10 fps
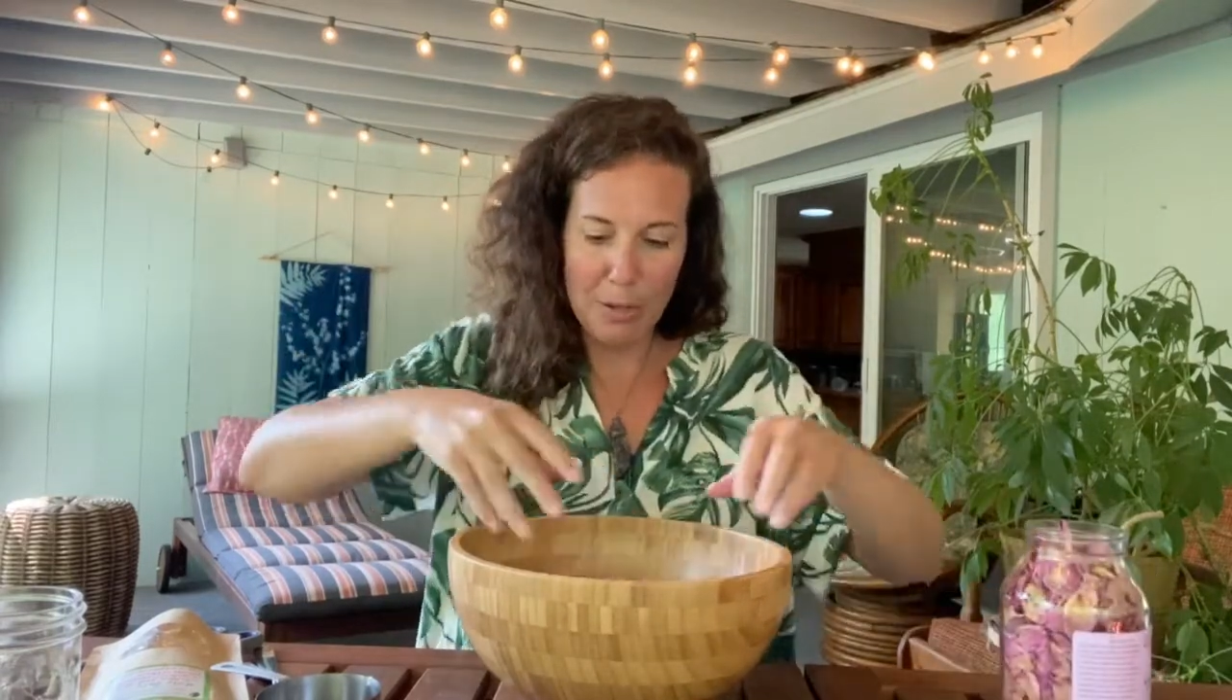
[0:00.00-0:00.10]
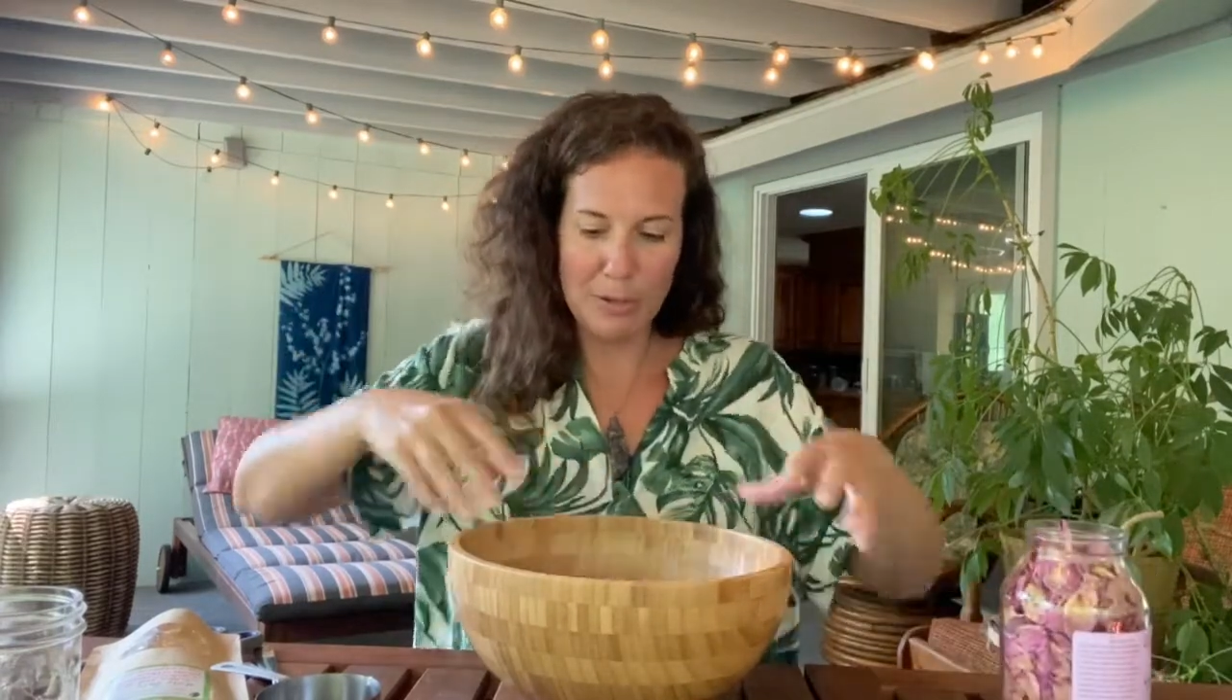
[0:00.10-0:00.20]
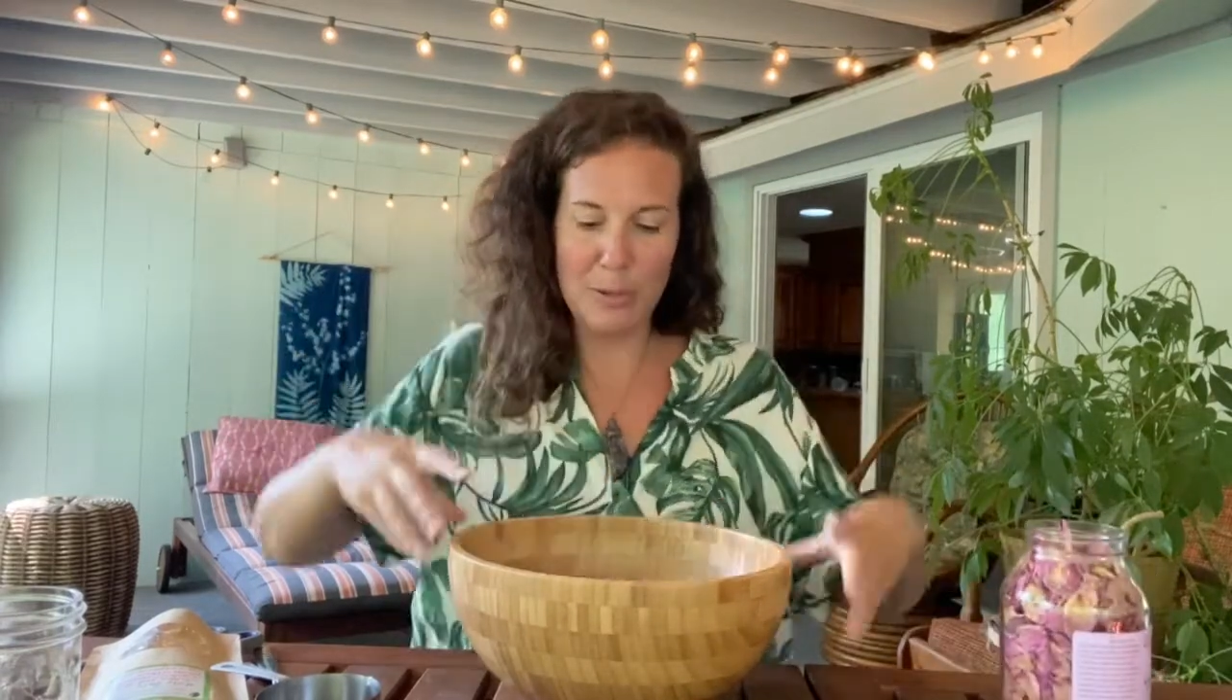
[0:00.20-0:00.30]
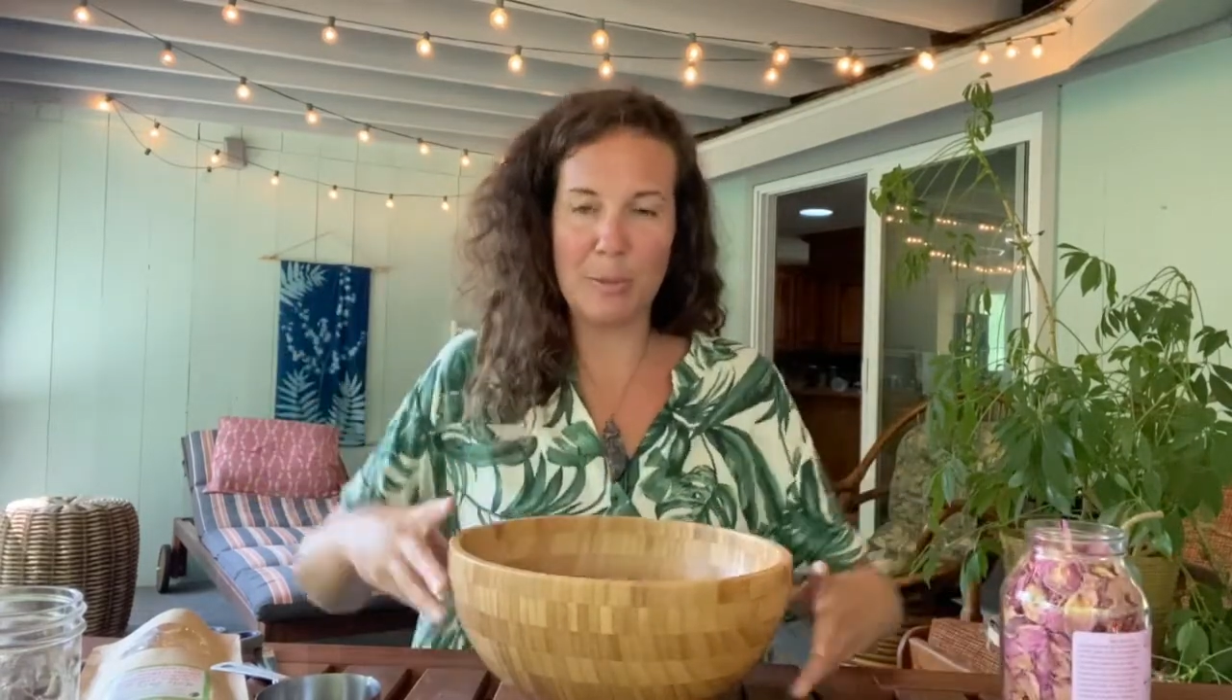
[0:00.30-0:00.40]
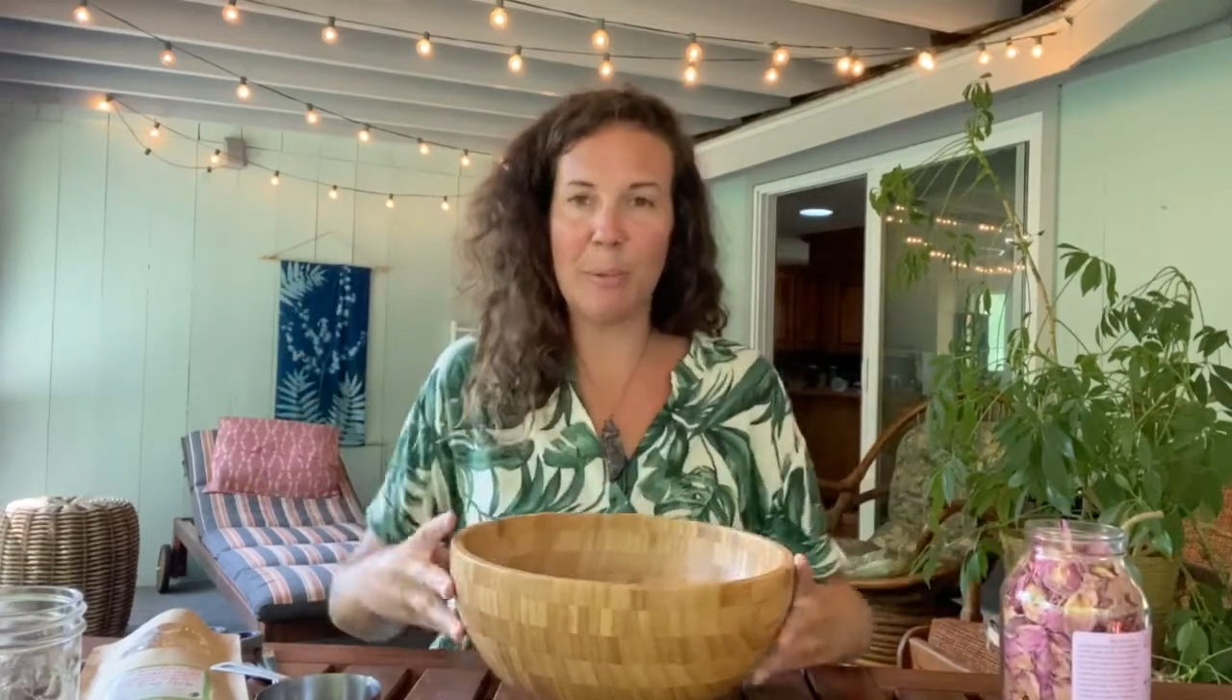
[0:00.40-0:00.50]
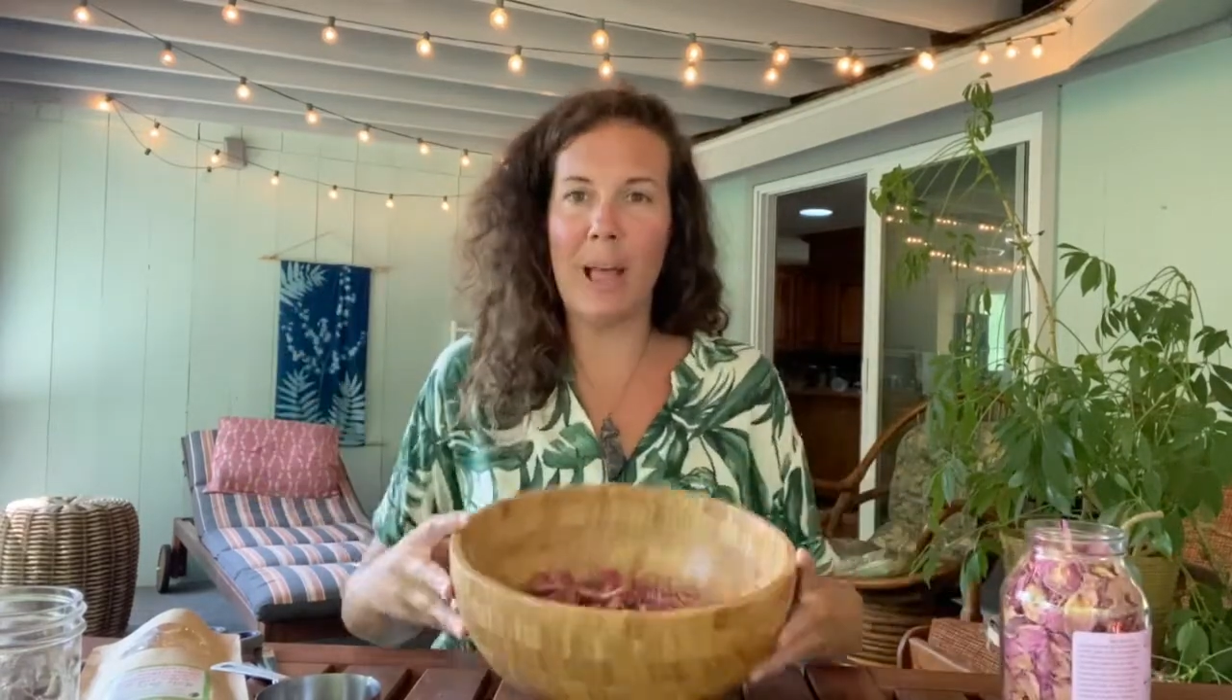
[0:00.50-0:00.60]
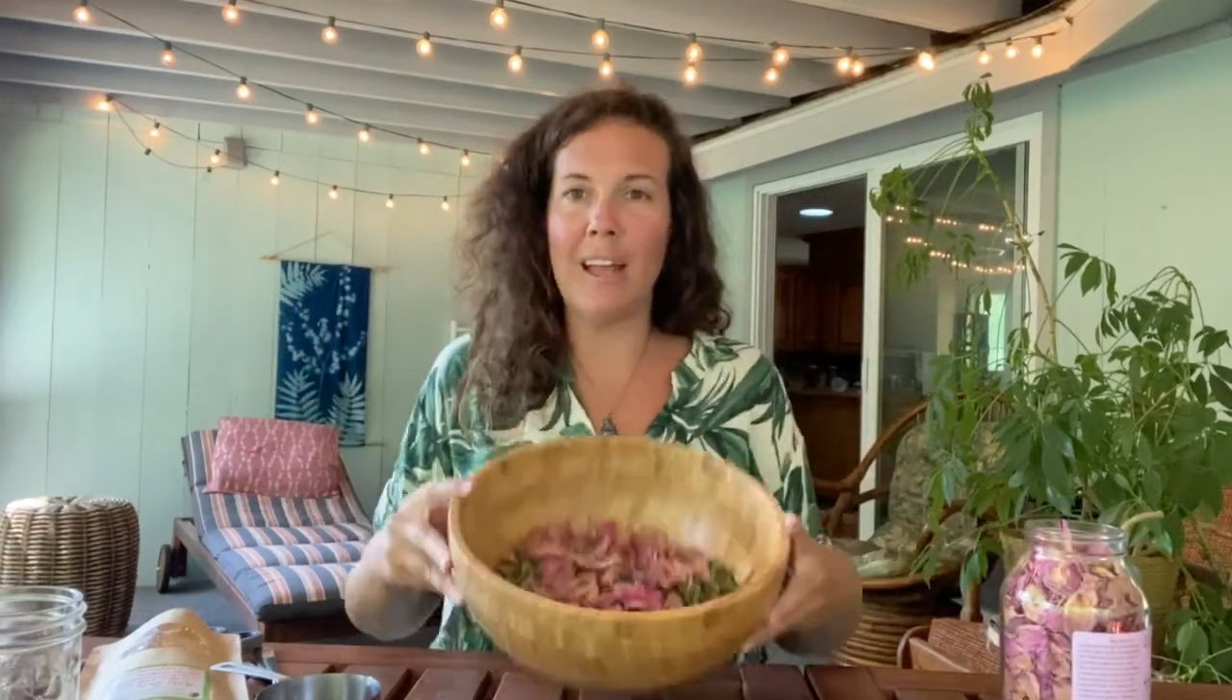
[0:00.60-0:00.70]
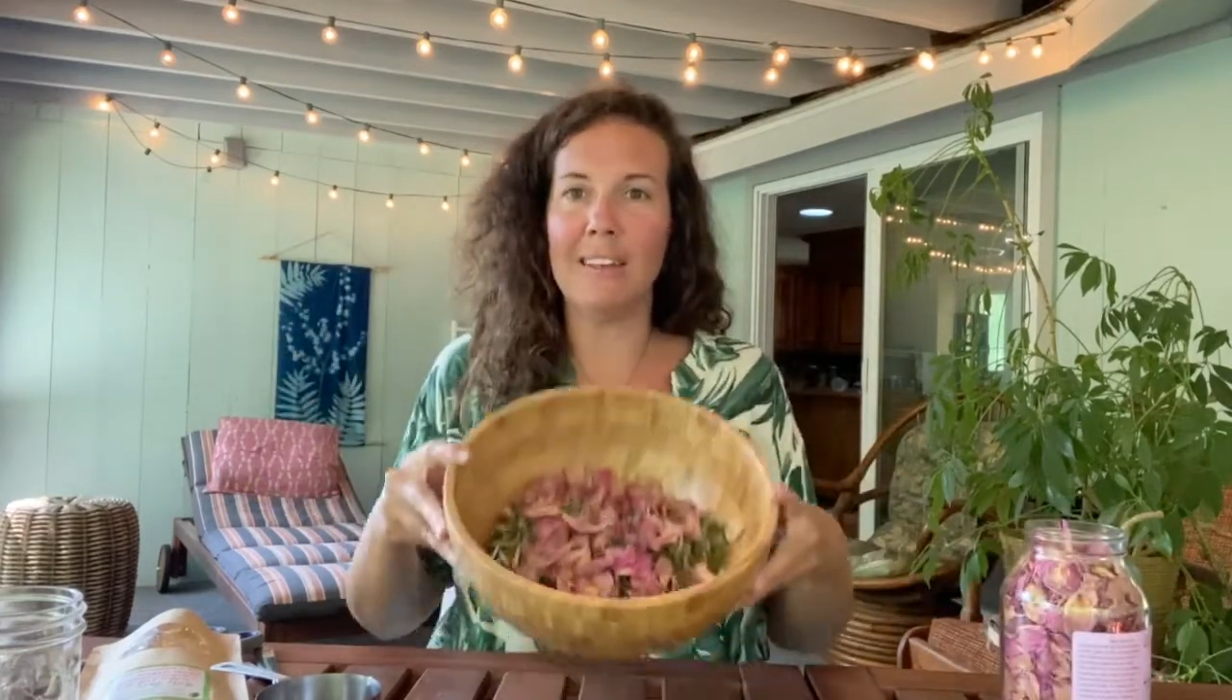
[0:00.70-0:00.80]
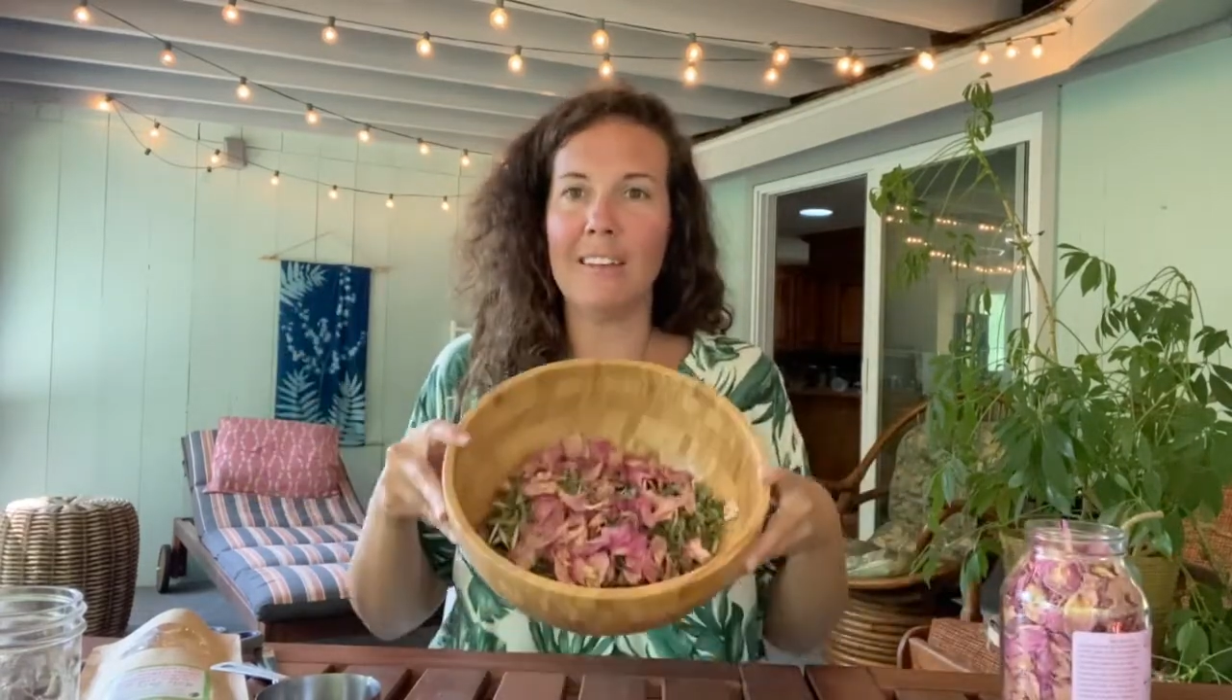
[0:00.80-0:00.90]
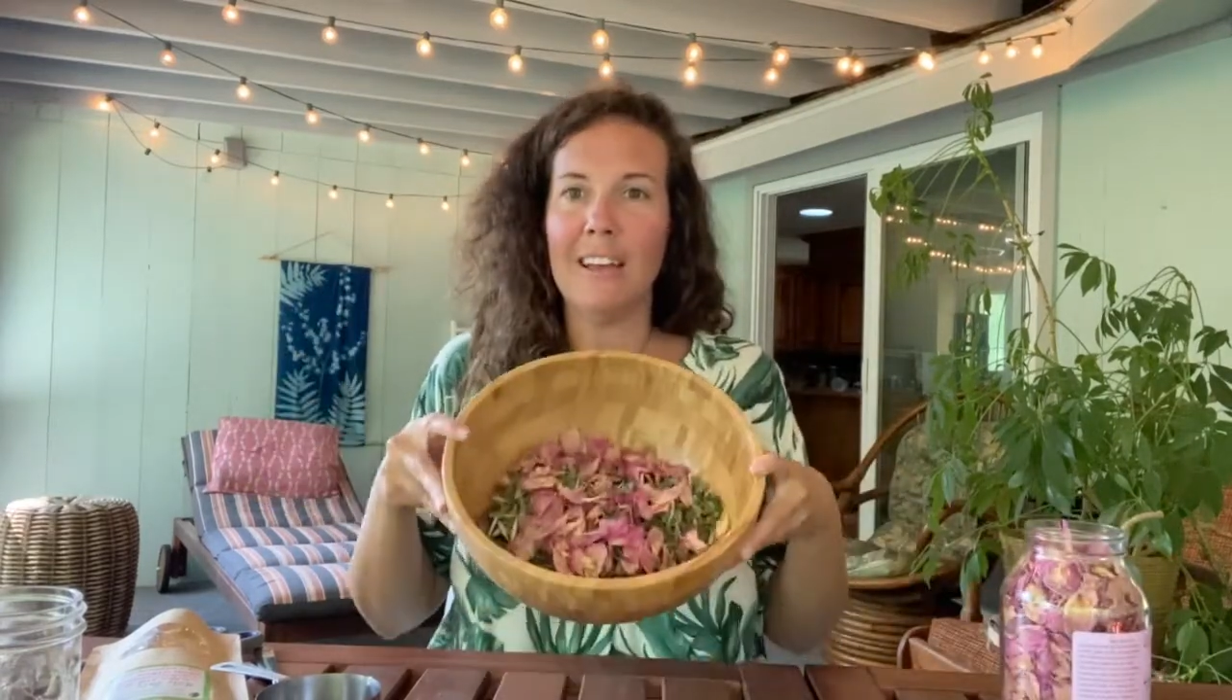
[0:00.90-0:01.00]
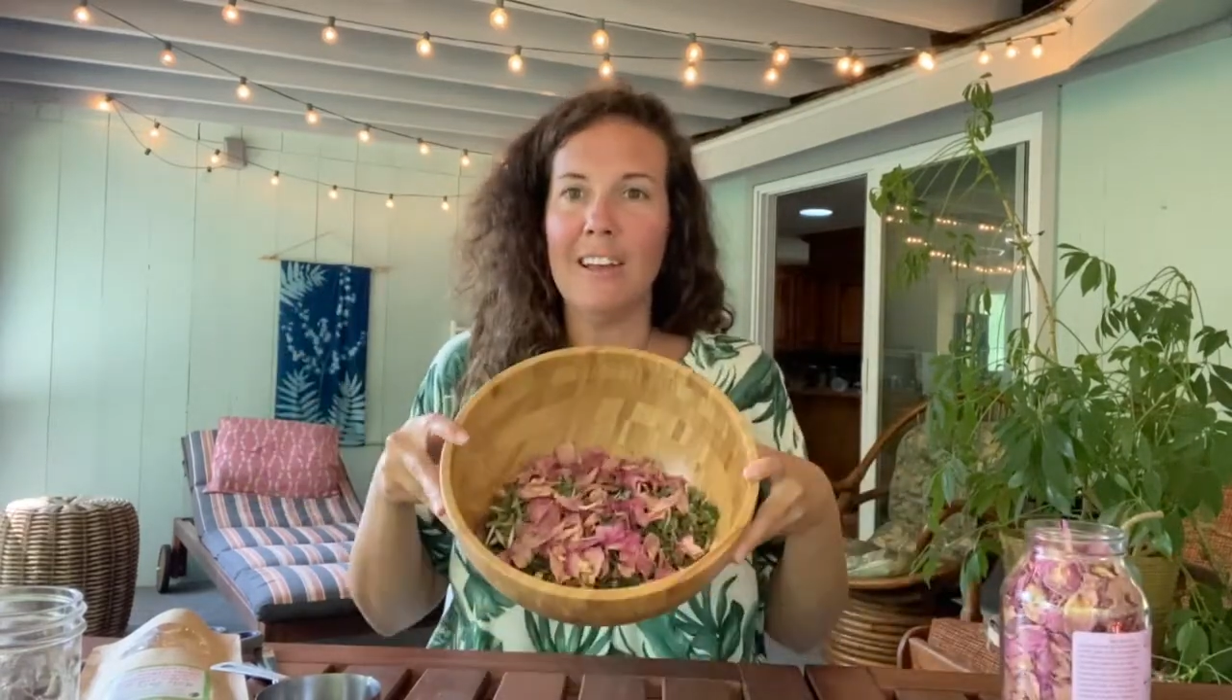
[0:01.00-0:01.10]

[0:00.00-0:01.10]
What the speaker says: to the blend.